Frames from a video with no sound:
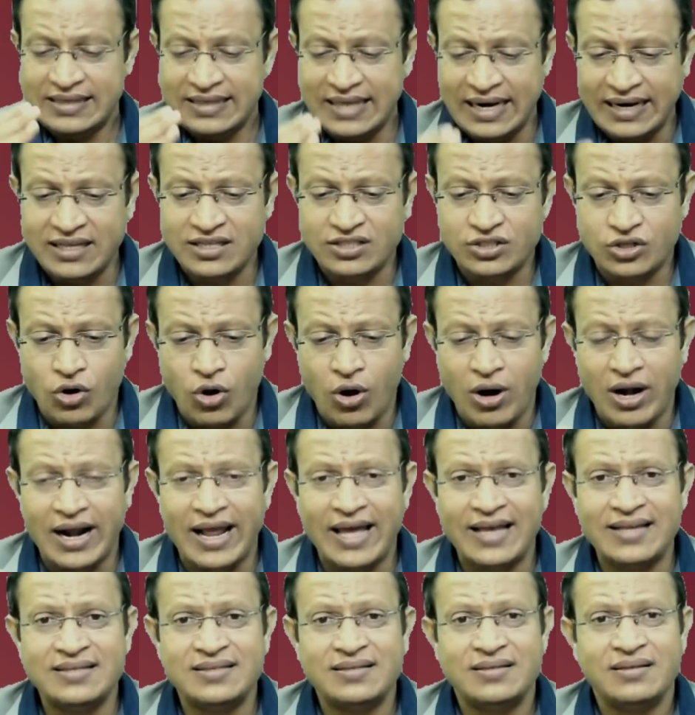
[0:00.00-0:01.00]
That is called
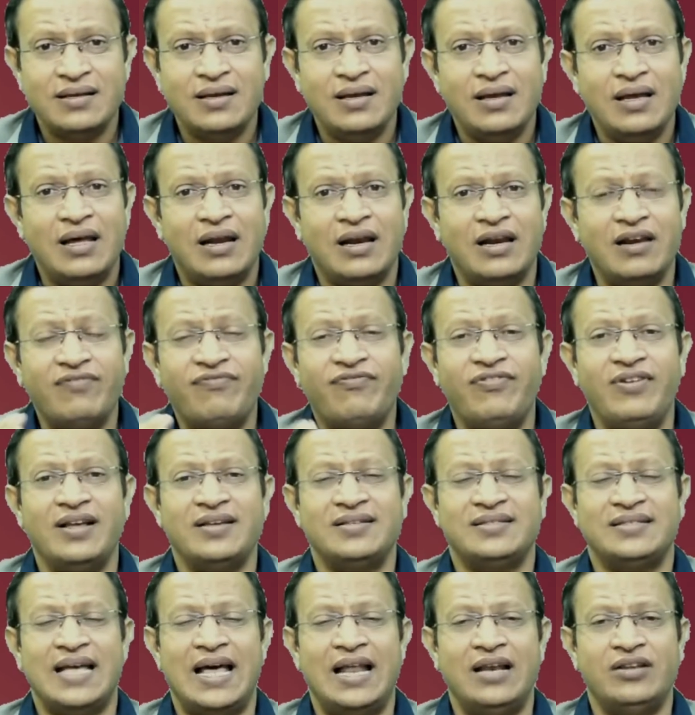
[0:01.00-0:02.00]
as
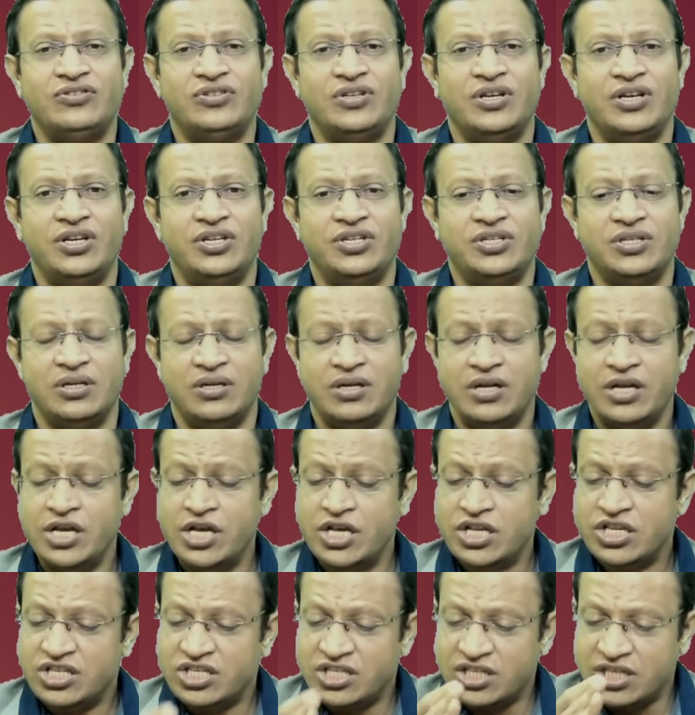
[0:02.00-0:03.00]
reflex hallucination.
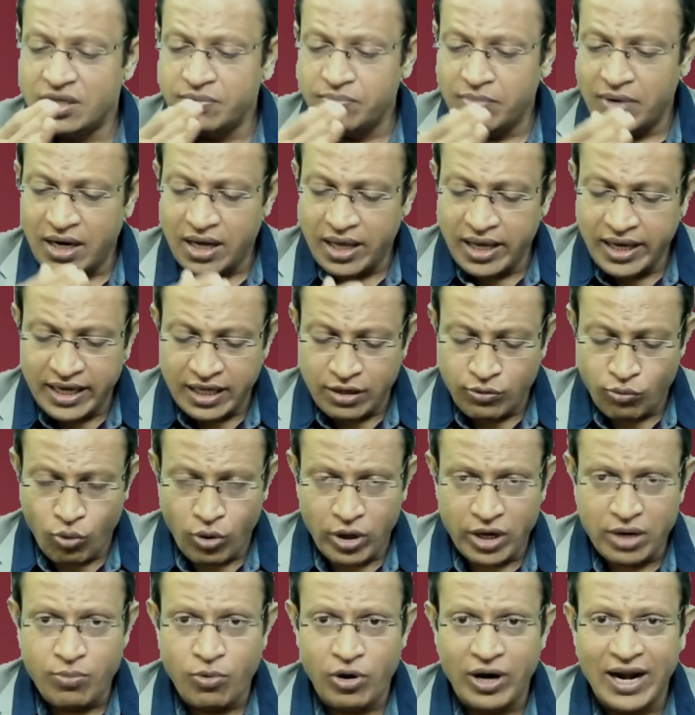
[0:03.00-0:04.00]
Stimuli in
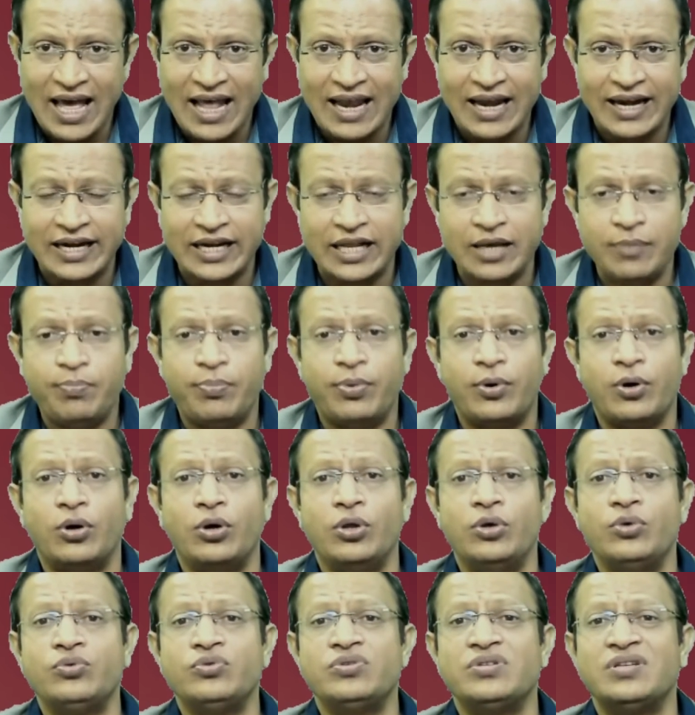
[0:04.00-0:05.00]
one modality
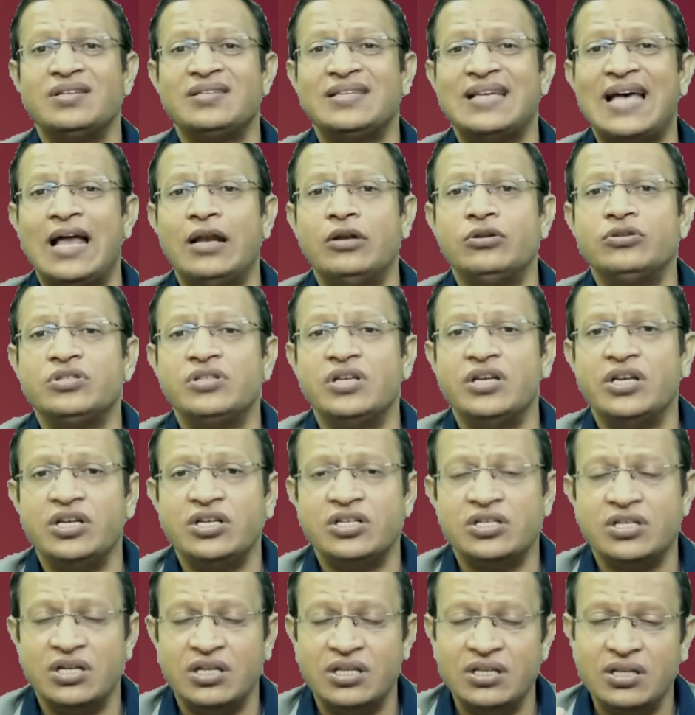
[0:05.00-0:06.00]
produces
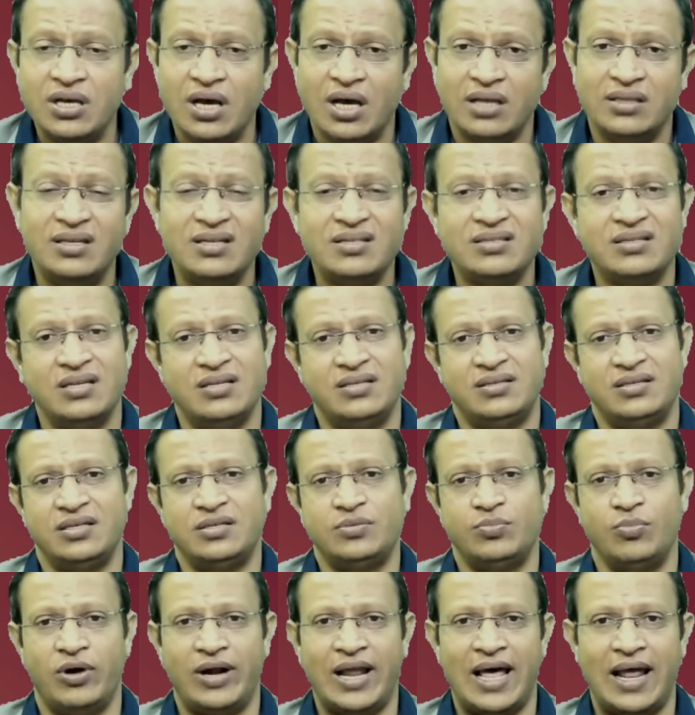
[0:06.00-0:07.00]
hallucination in the other
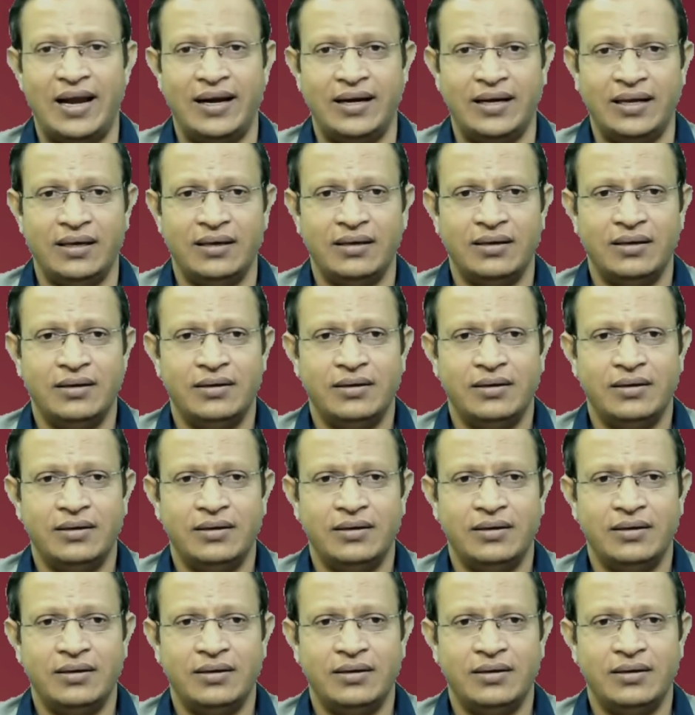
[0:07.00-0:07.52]
senses modality.